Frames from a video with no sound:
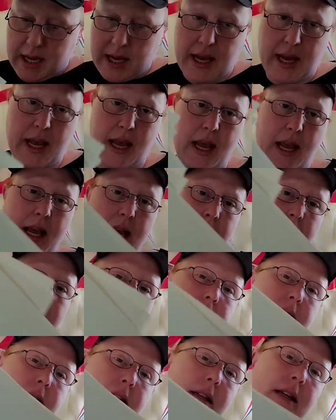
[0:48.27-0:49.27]

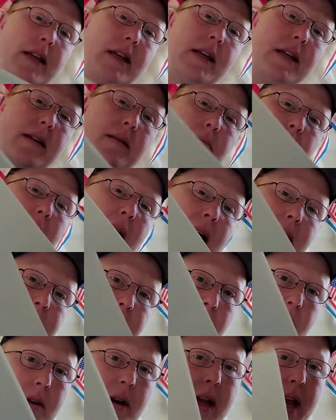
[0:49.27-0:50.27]
and
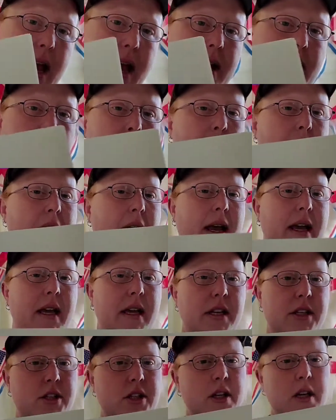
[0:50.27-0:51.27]
mine's already out of the
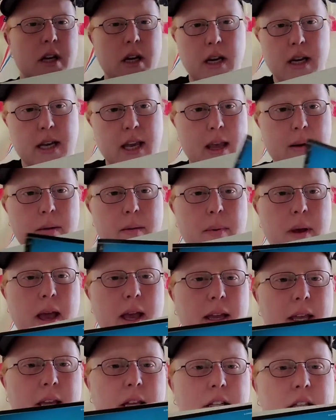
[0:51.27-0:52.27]
package. Came in
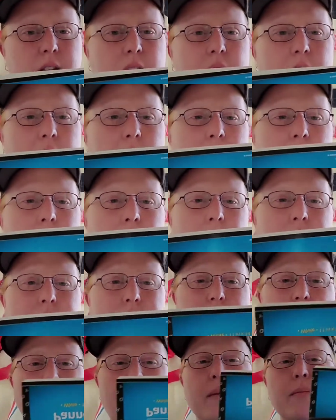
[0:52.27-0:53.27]
package,
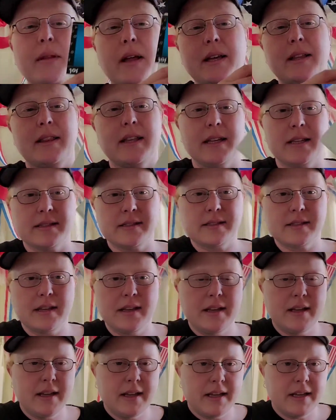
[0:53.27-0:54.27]
has a top like this.
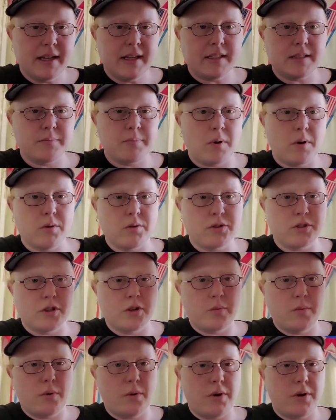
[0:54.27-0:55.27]
It's
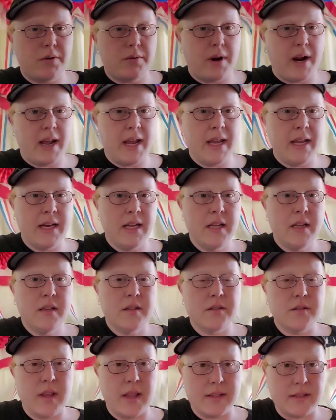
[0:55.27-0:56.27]
poster board, right?
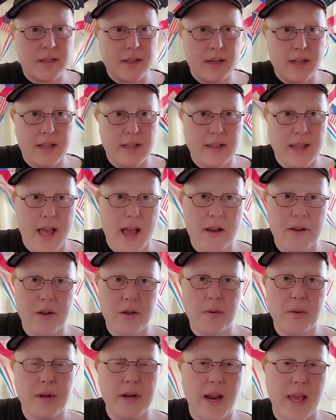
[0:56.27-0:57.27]
So that's going to allow
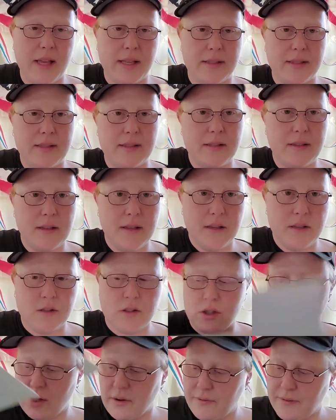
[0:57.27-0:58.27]
you a nice
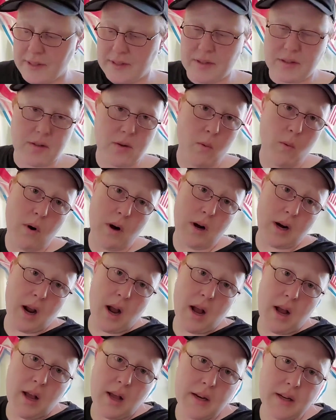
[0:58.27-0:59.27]
surface to
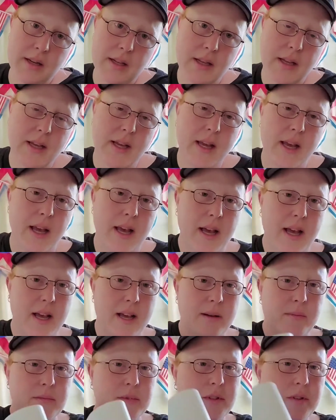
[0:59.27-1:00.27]
work on,
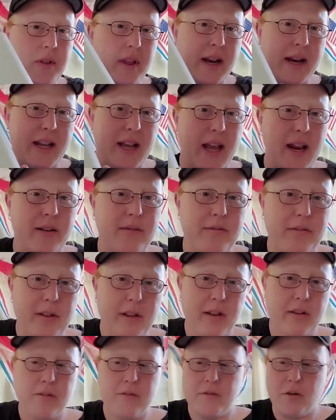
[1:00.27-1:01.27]
so that it kind of
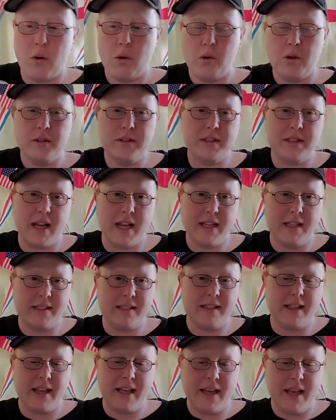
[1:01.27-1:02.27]
folds
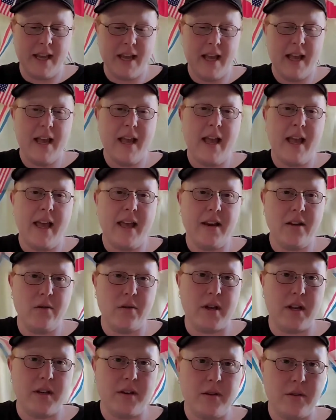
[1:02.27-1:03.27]
nicely, and
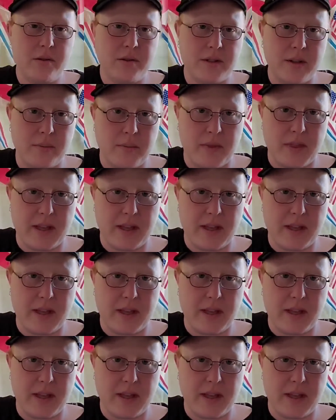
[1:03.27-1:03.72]
you can do some